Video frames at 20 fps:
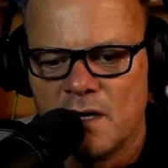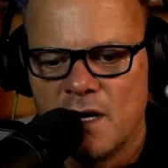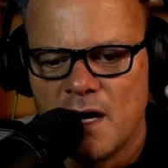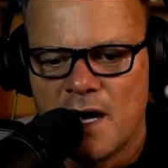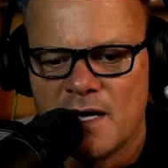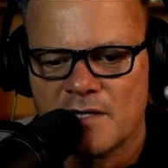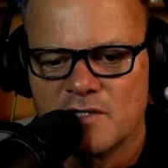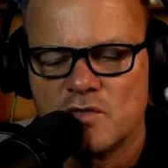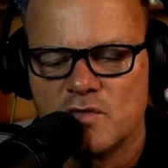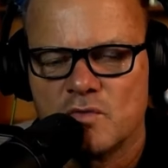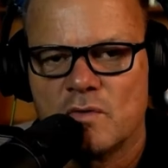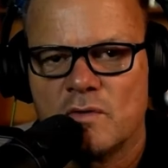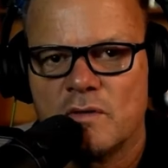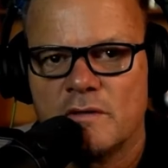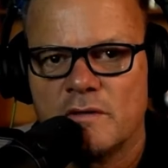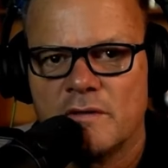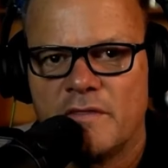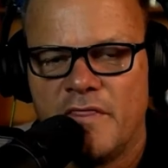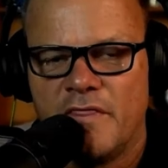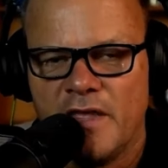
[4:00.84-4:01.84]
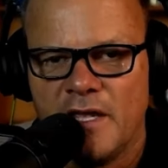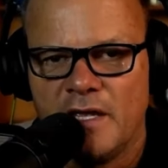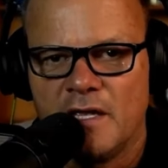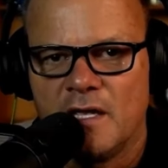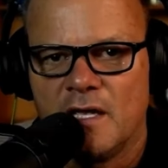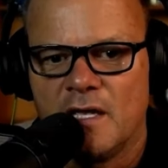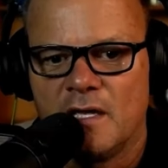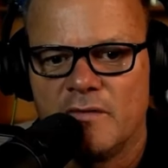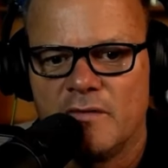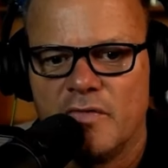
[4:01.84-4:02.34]
actual
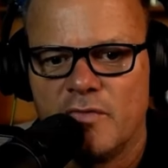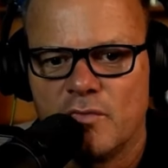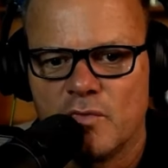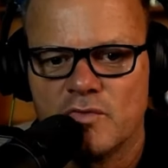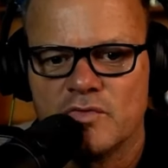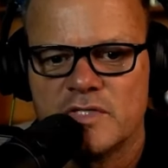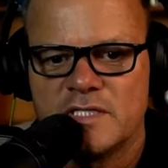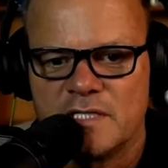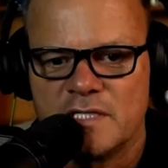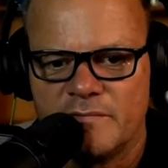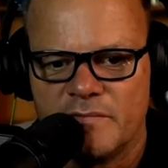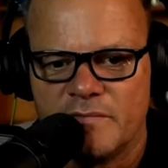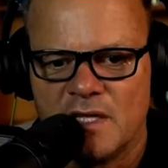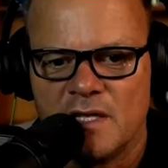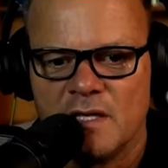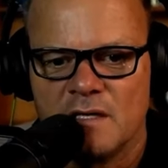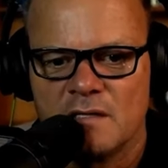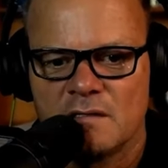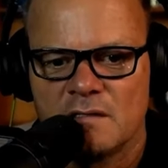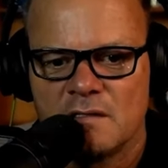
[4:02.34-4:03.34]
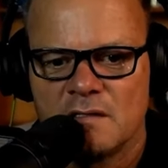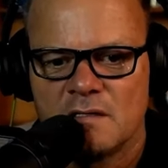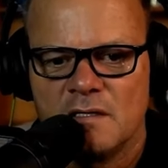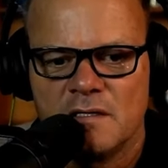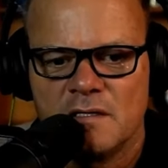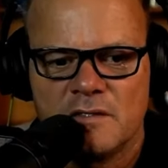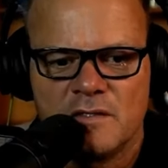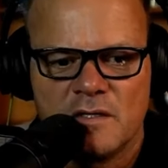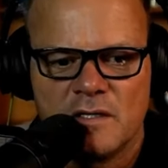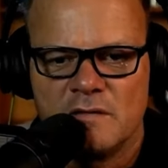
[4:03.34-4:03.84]
thinking through something. Mm.
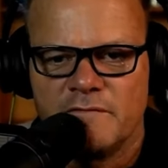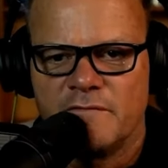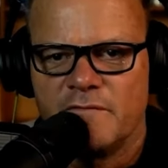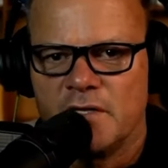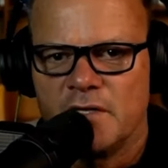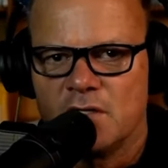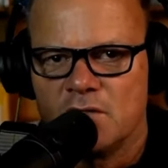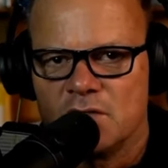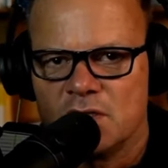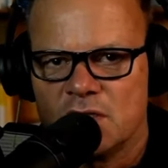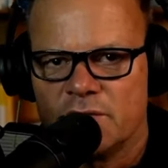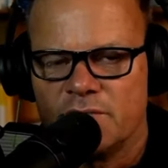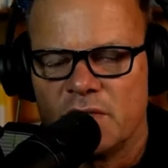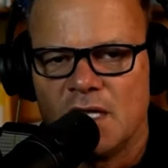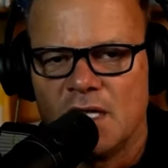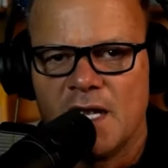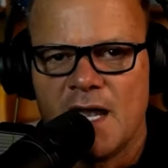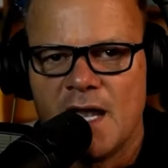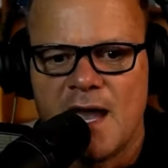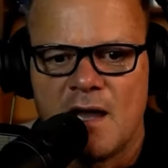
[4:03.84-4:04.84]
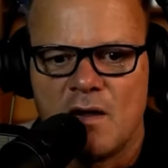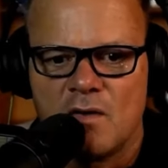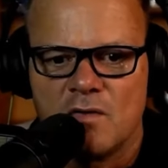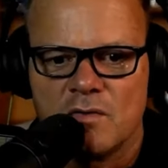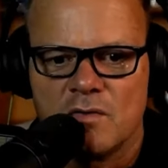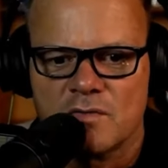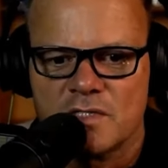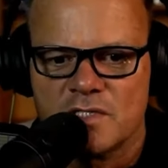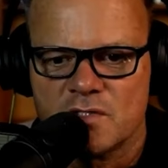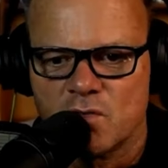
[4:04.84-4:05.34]
You're trying to figure something out
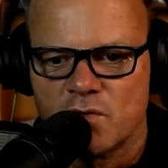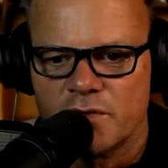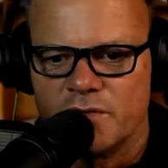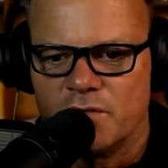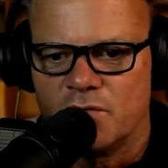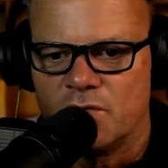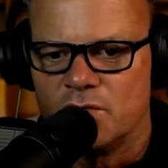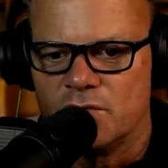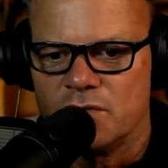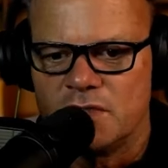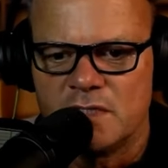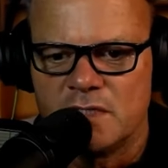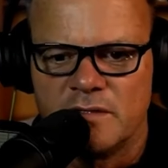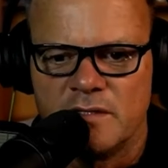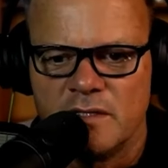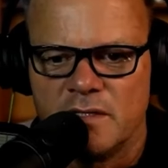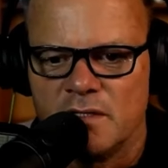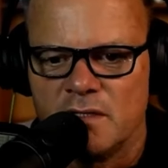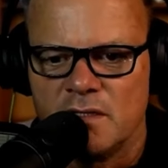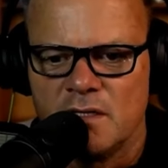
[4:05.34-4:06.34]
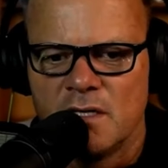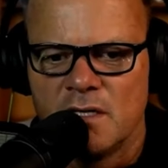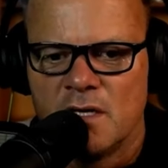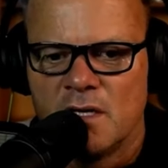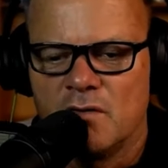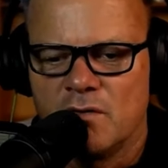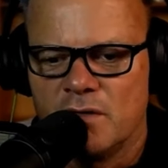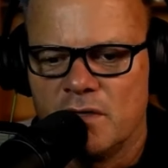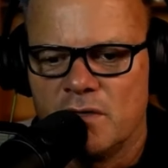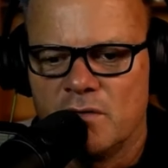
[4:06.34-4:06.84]
or sort through something.
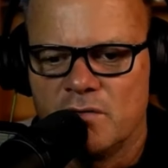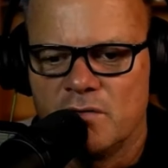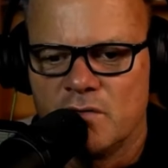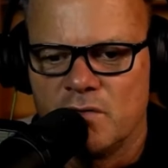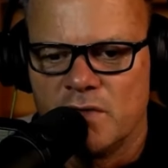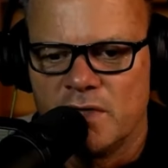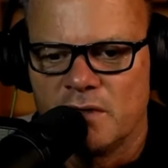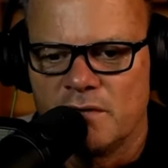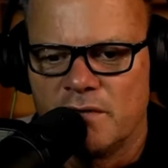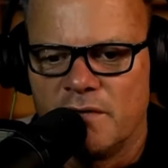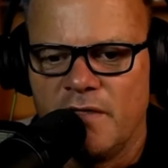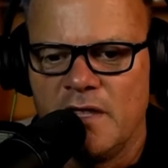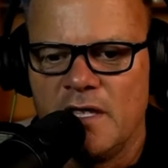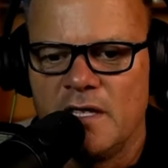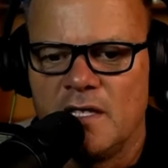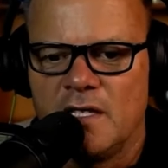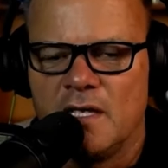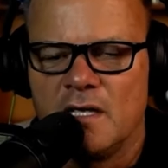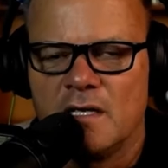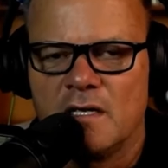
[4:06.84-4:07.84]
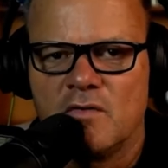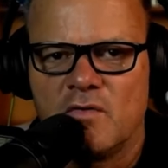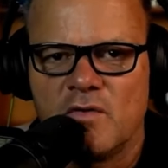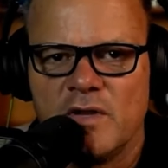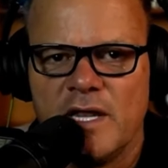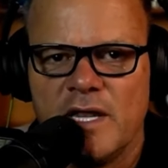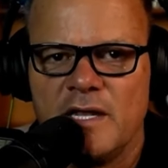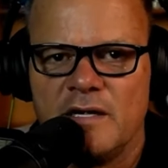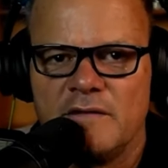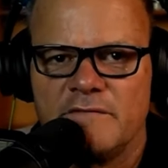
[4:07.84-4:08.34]
You're doing thinking,
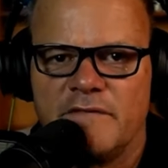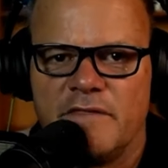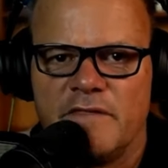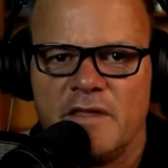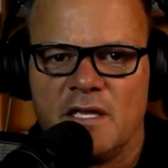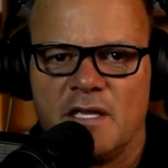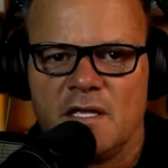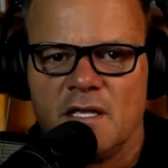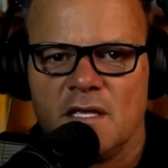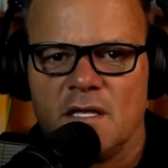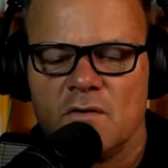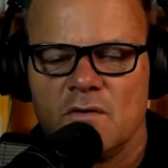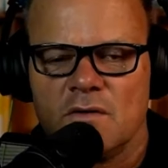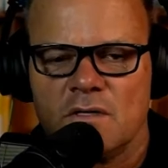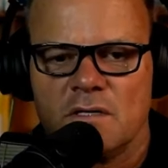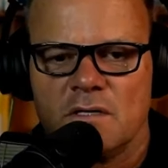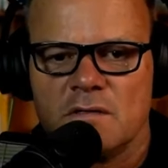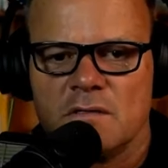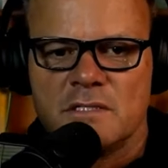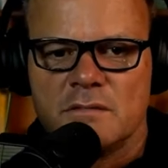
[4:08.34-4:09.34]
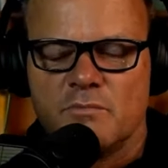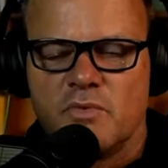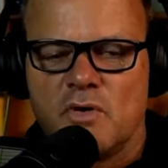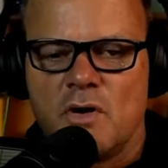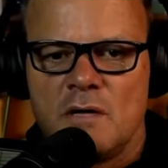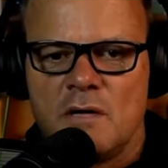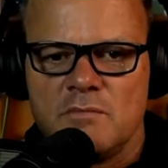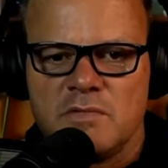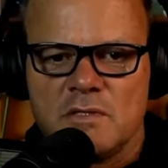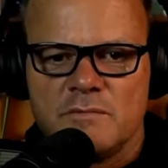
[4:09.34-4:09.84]
creative thinking, or you're
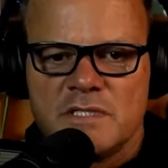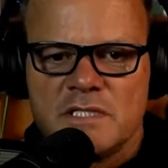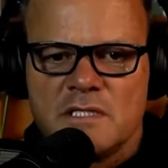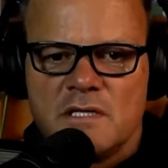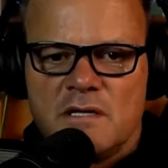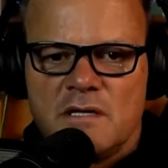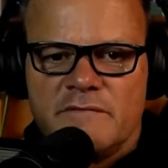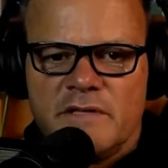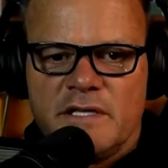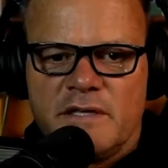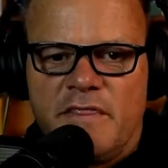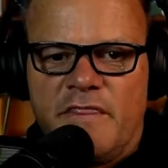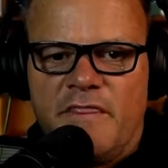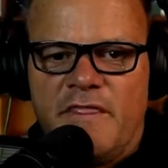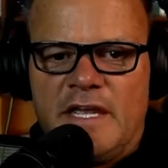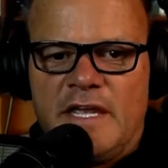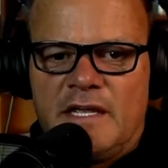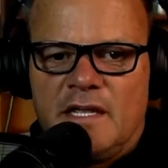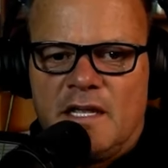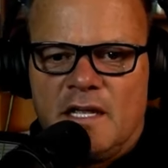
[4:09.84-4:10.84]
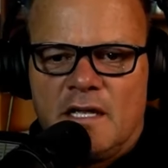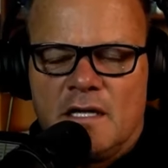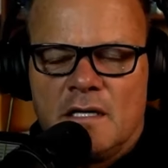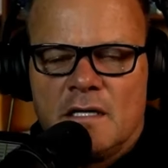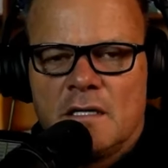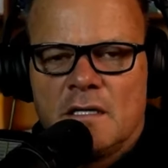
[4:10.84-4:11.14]
problem solving thinking,